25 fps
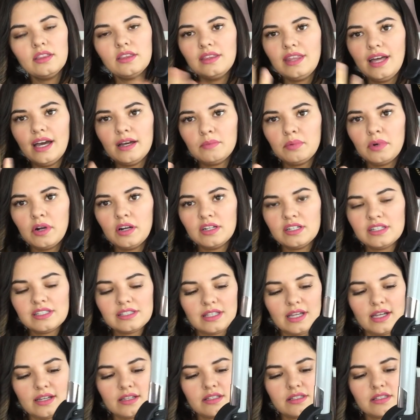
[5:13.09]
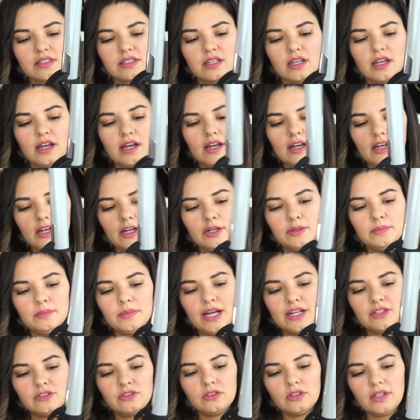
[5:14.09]
That part is nice.
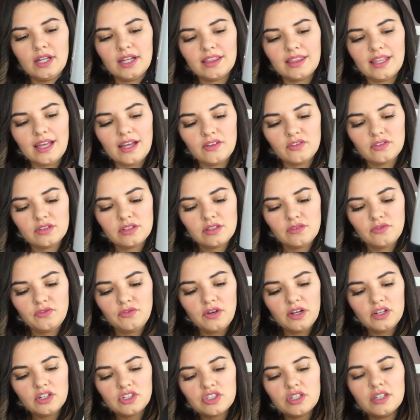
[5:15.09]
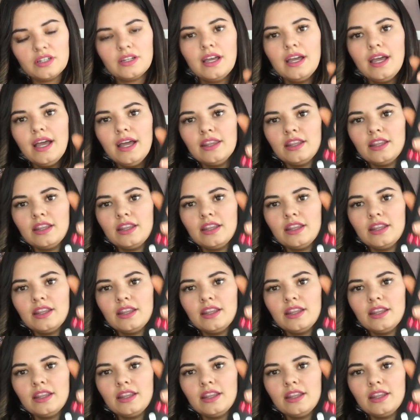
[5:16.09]
I do like that function.